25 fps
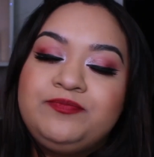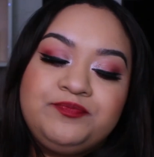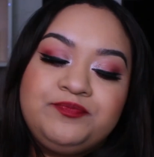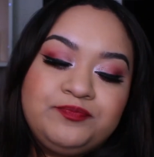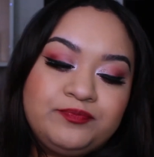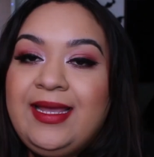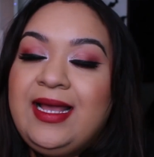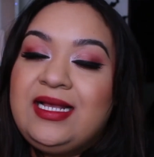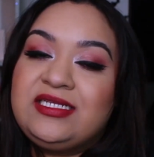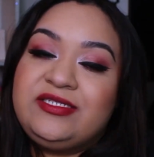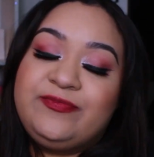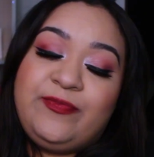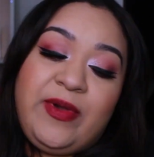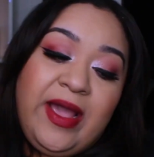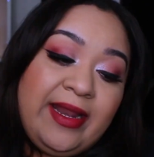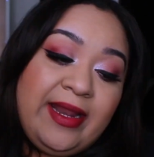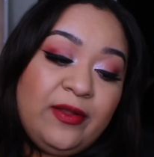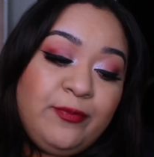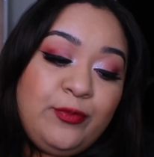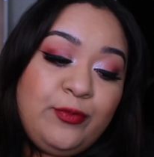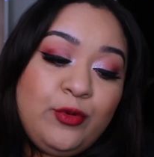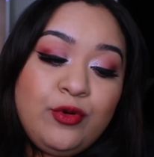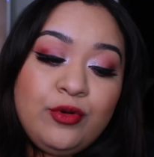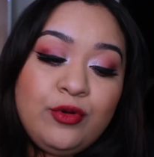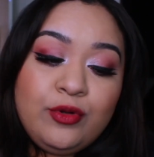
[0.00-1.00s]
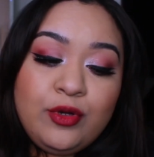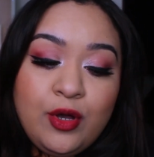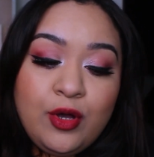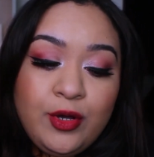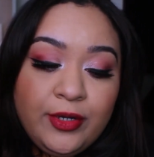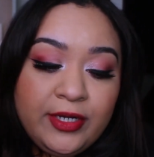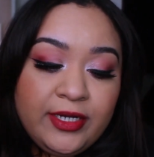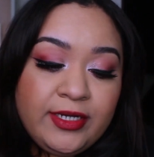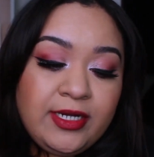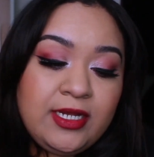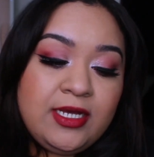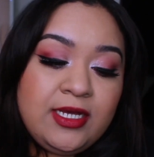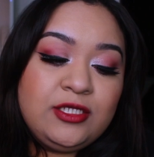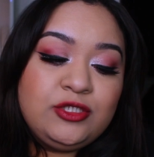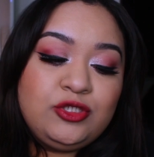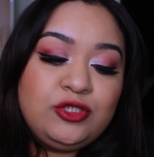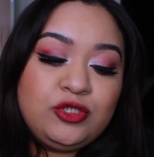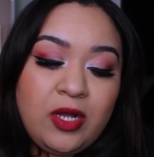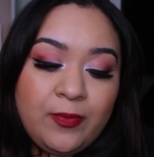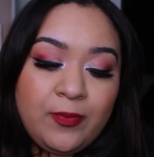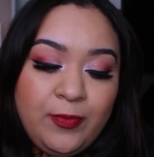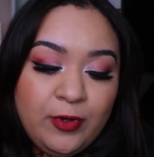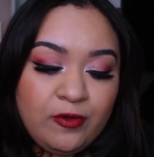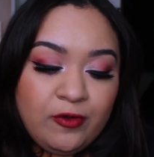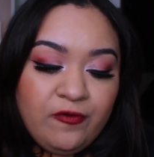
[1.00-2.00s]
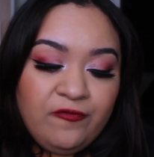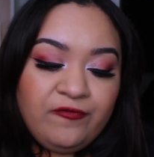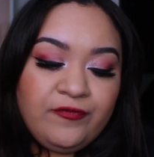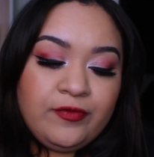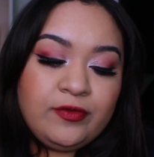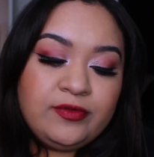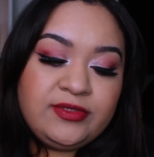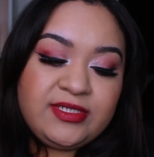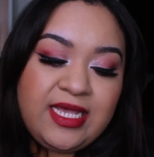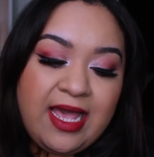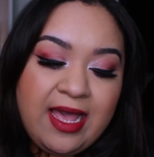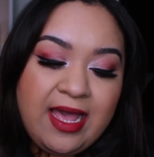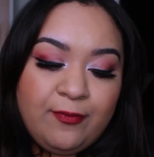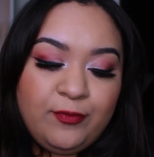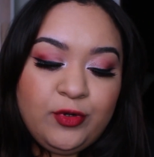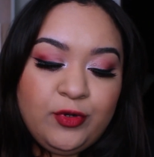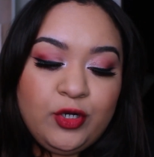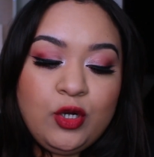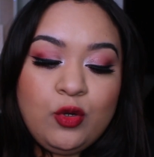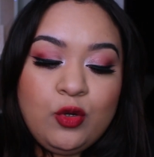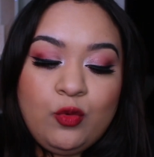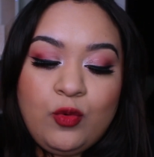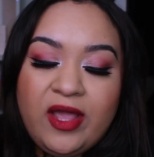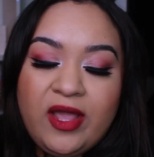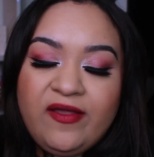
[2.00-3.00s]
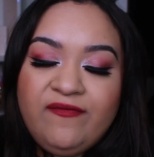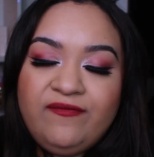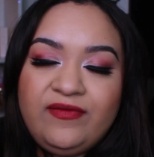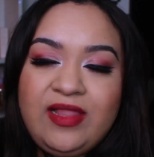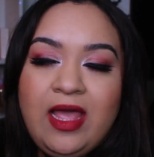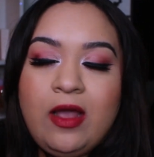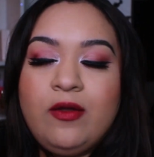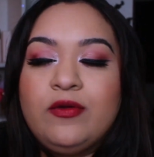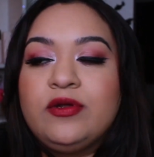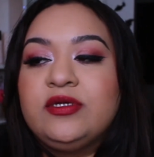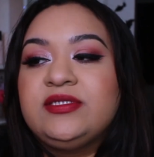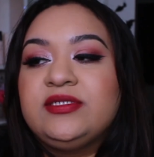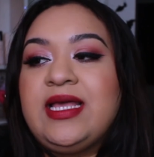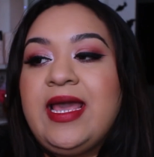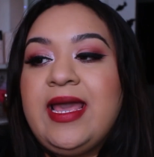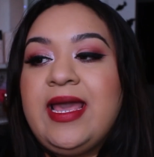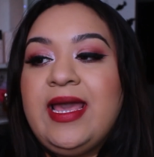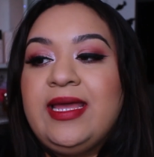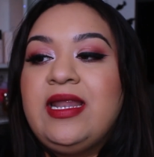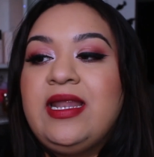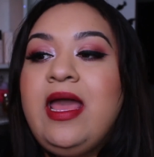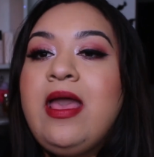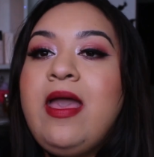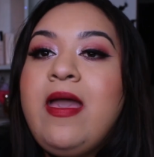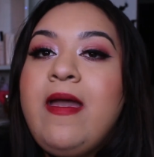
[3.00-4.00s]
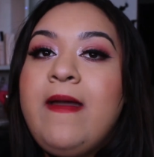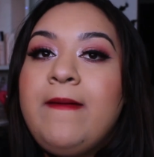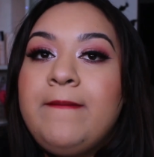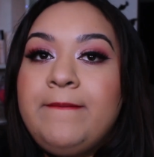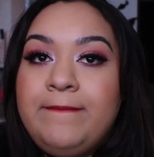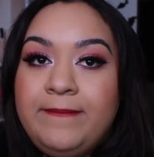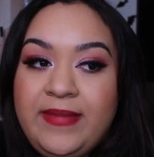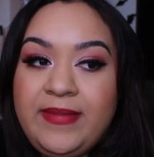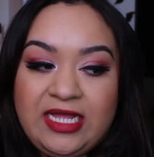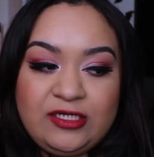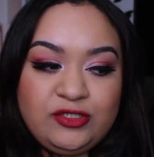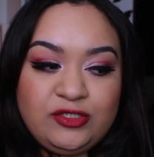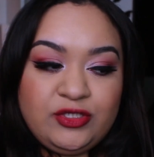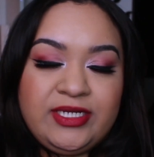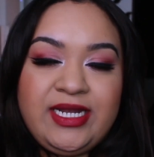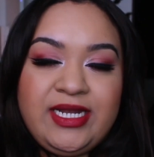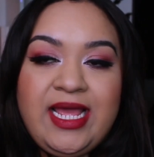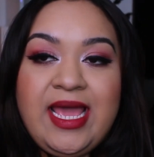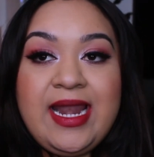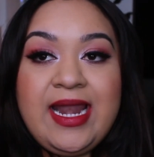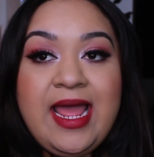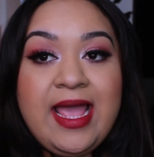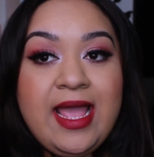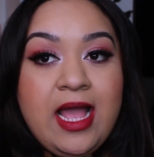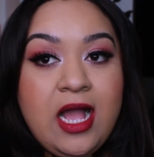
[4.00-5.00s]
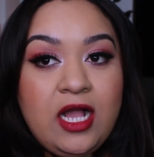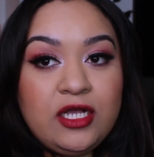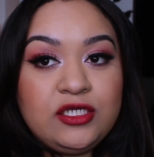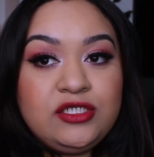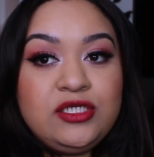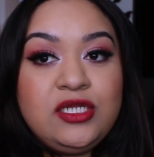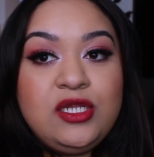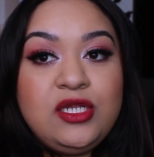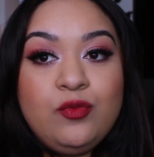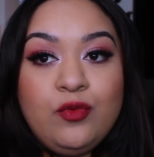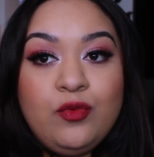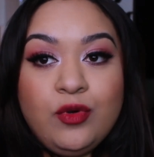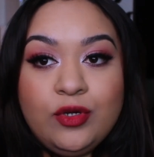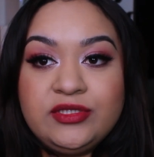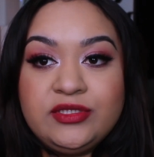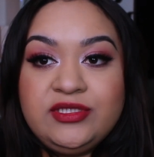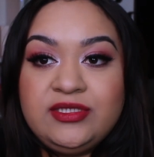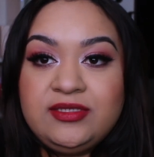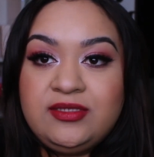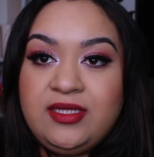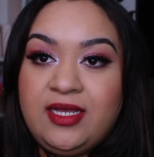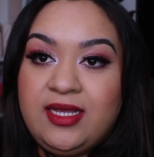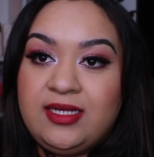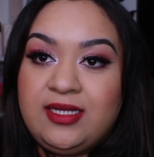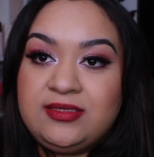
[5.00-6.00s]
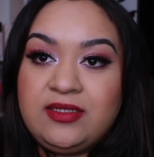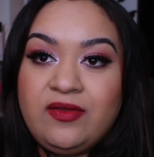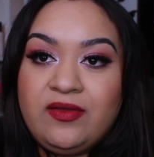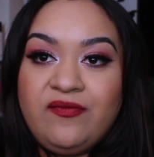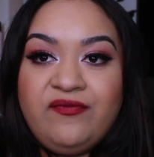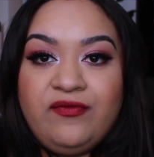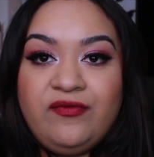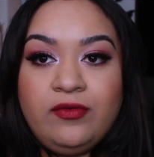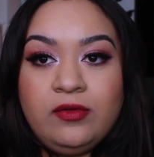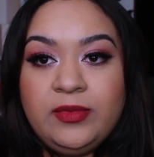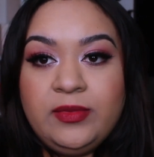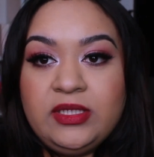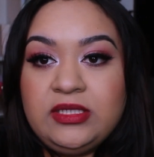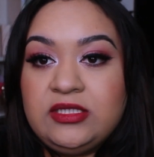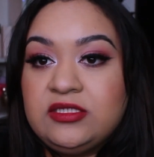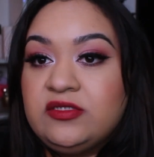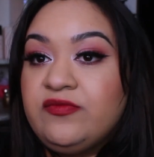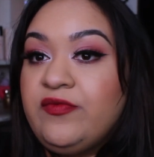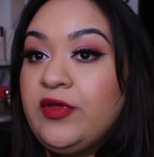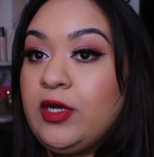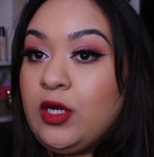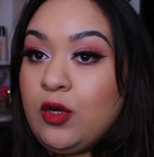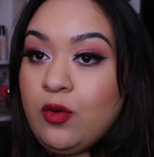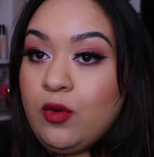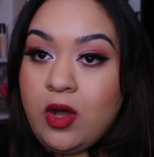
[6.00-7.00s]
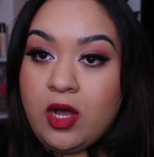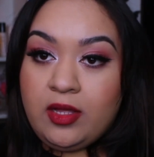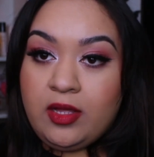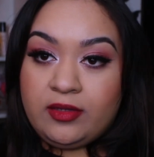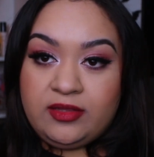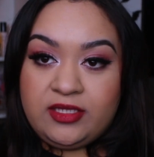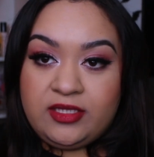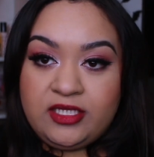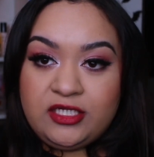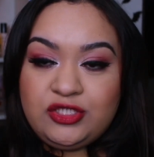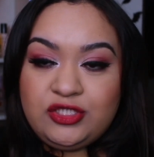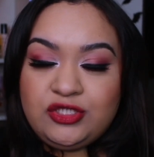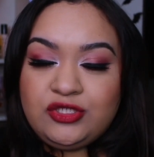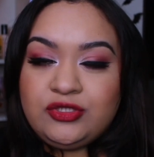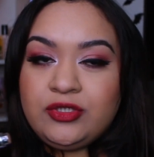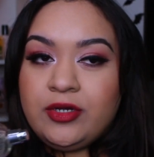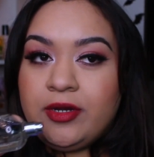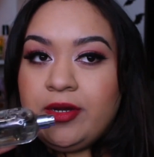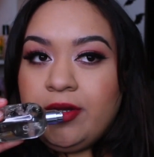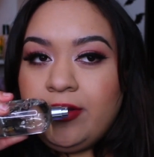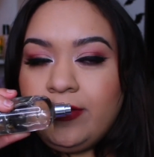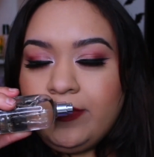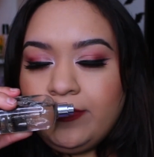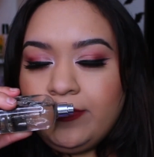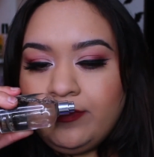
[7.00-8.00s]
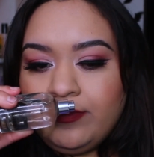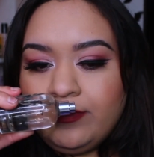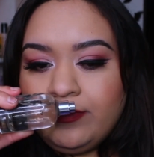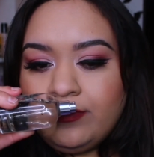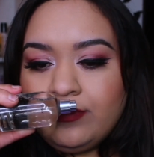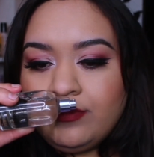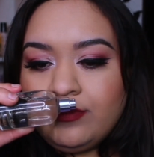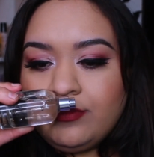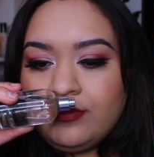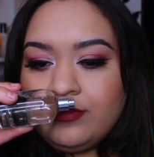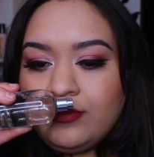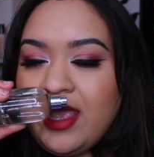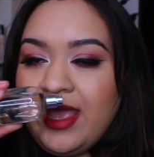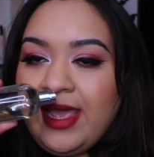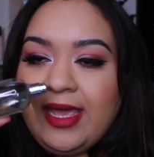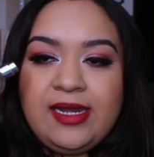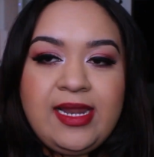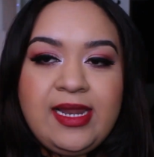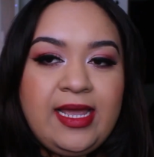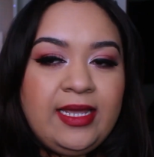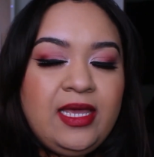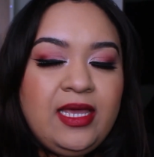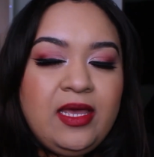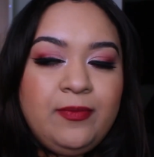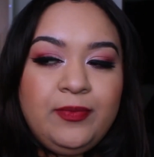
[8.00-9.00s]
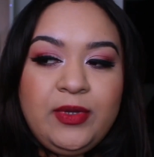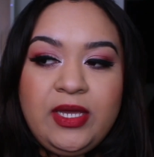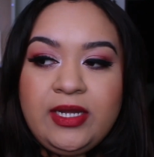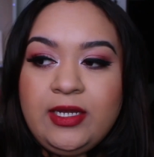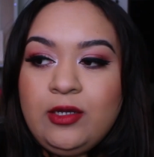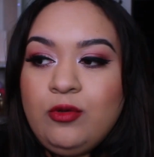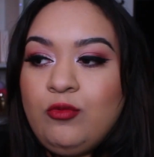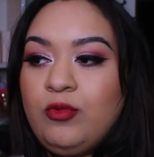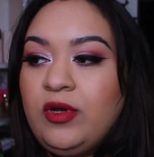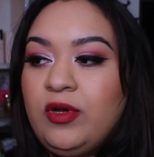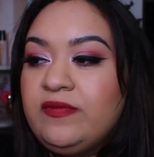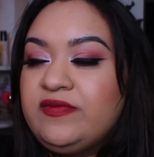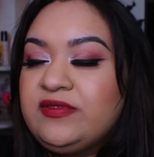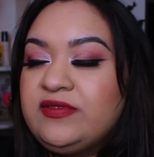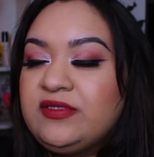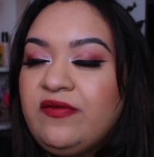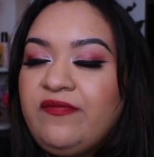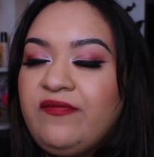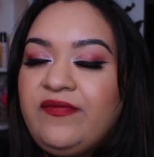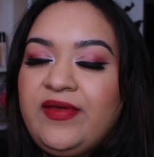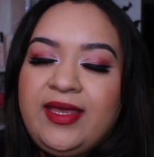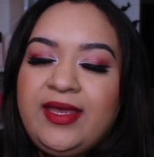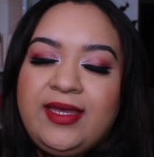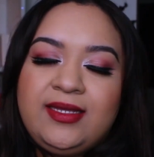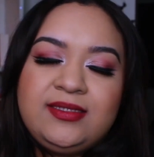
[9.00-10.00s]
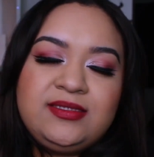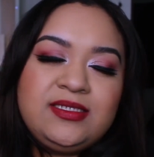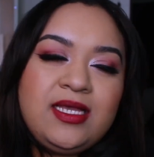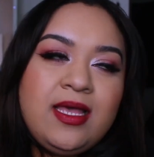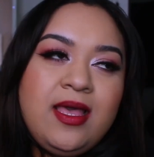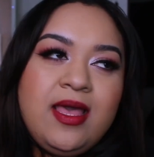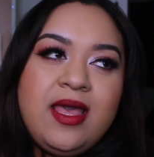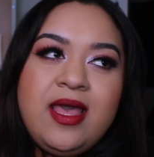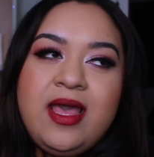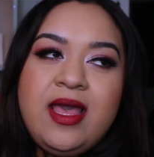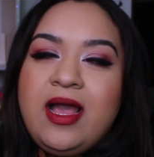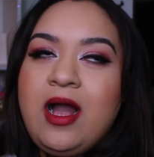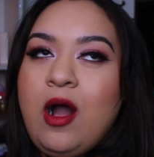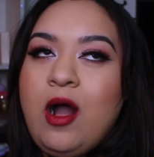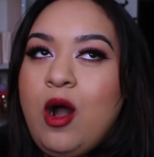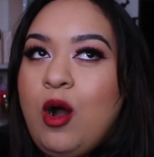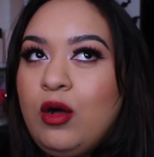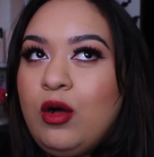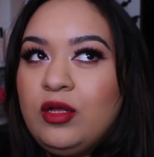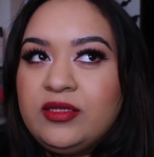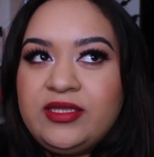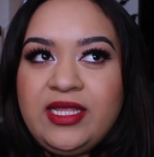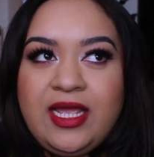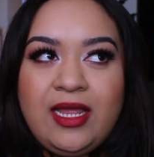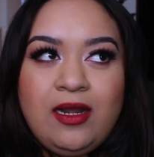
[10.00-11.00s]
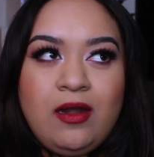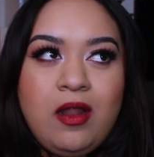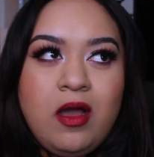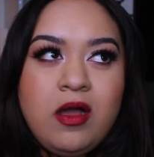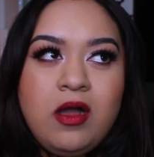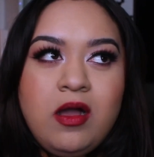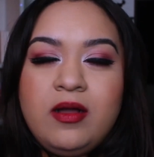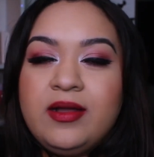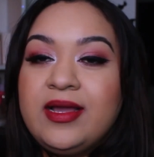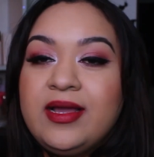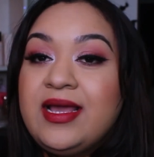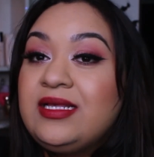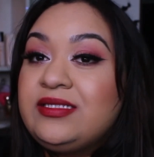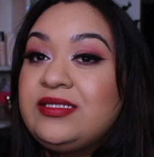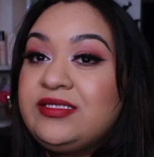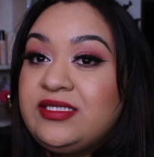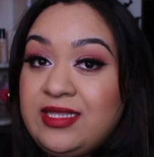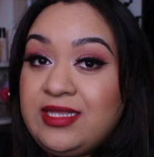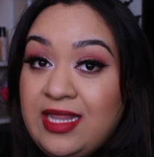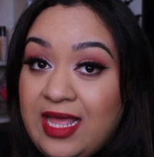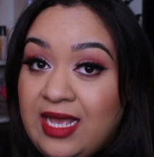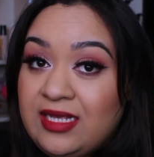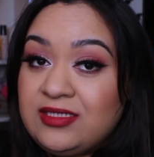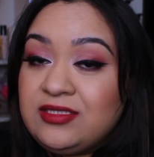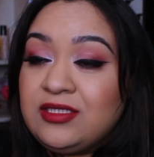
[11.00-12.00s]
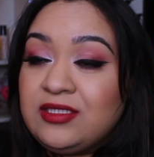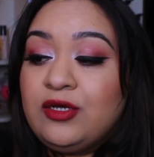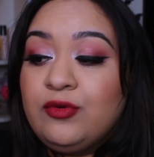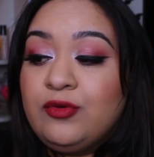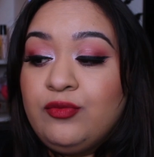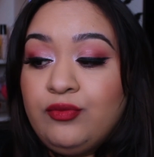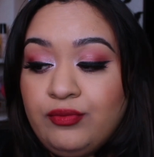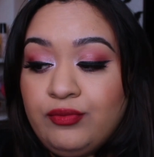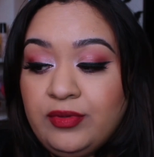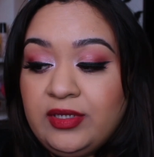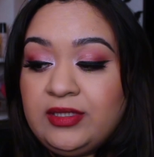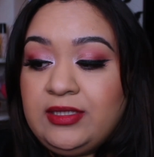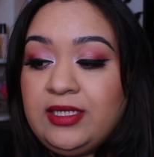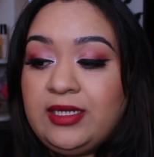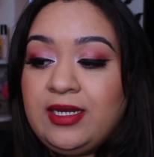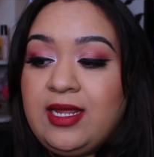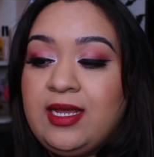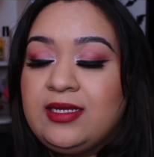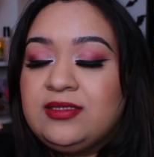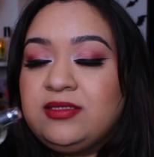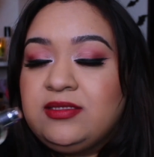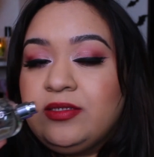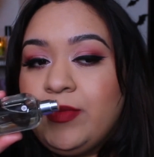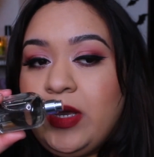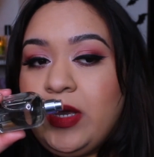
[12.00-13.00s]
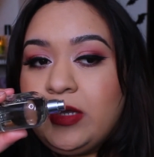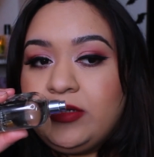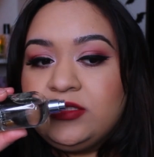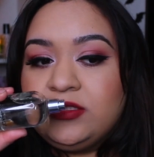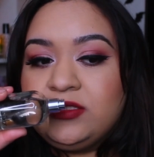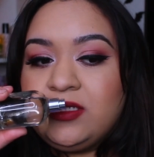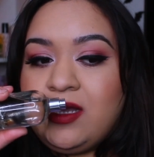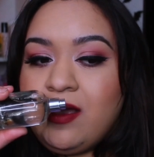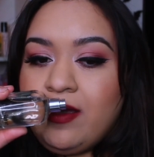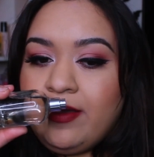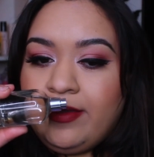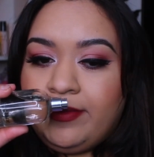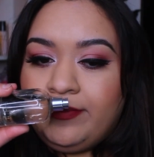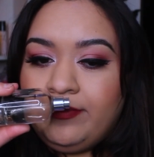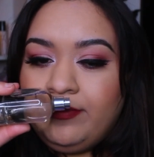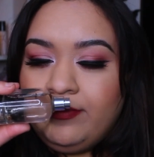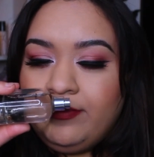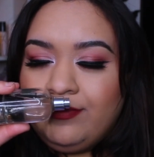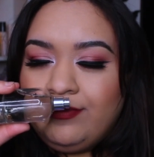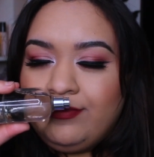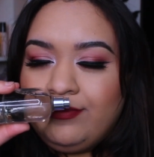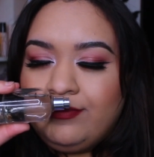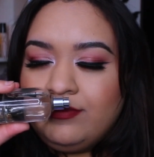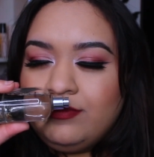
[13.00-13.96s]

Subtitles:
It has pineapple, coconut, tropical fruits, amber, white flowers, and mandarin. And I actually wore it today as I'm filming this video on this shirt, and I kept getting whiffs of it all day long. It lasts a really nice amount of time.